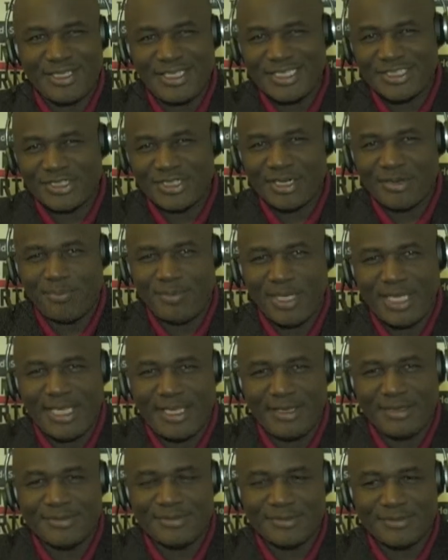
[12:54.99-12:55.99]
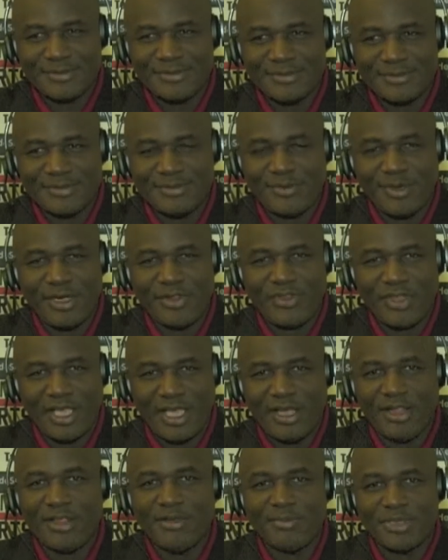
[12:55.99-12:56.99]
I think it's going to be,
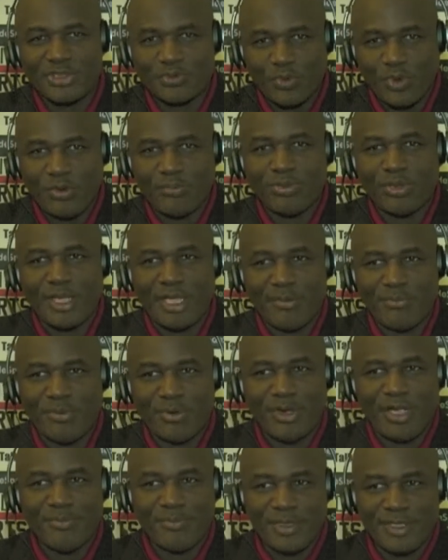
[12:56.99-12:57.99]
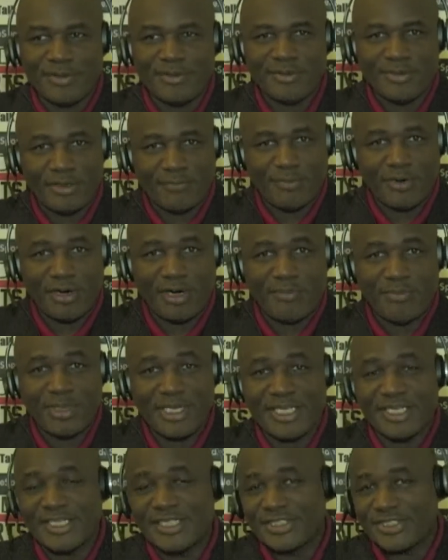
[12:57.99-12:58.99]
the elements won't play a part
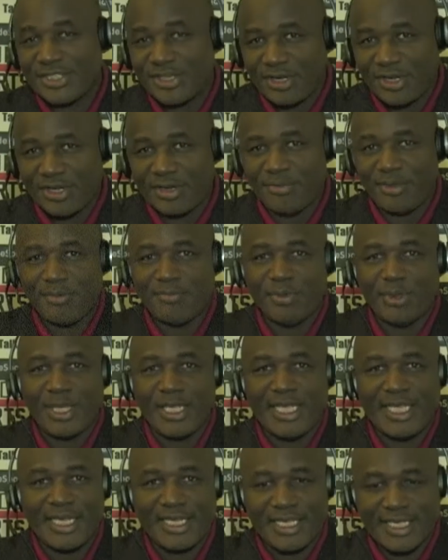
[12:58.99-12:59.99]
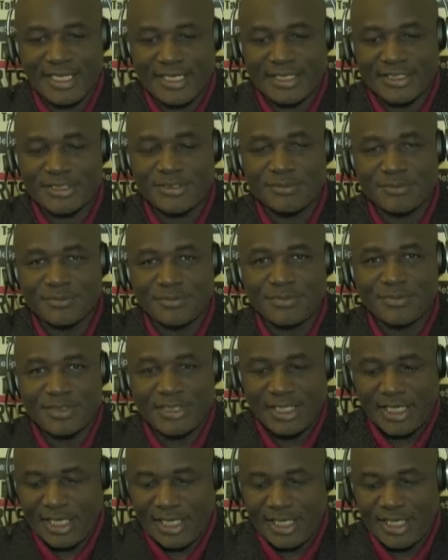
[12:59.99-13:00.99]
because they're going to be playing
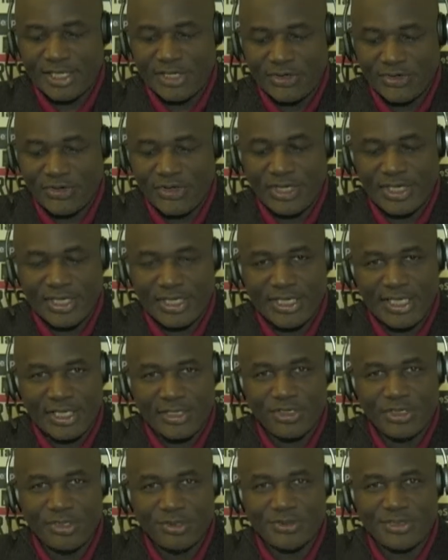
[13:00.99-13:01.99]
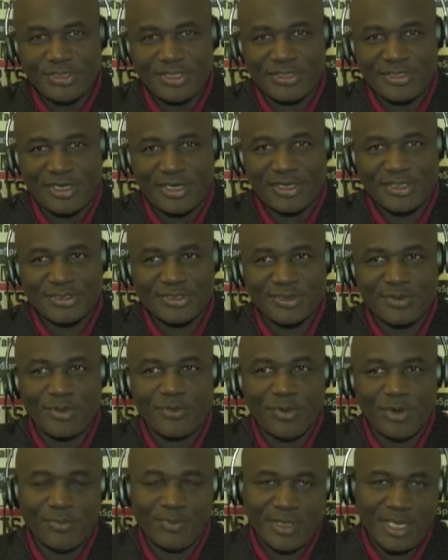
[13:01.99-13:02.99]
in Houston there, so
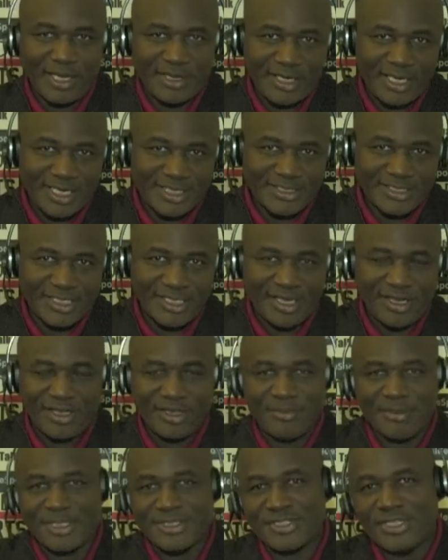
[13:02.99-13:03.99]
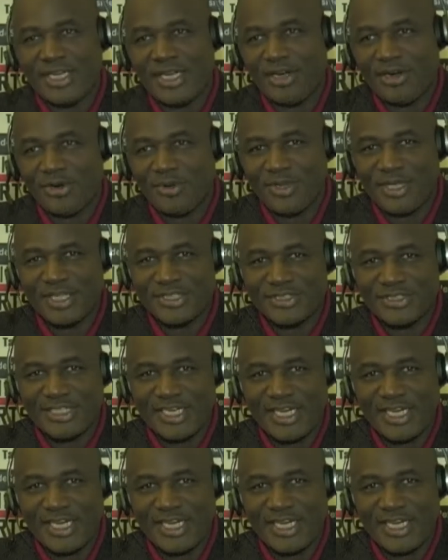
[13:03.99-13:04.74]
they won't be out against the elements in Arrowhead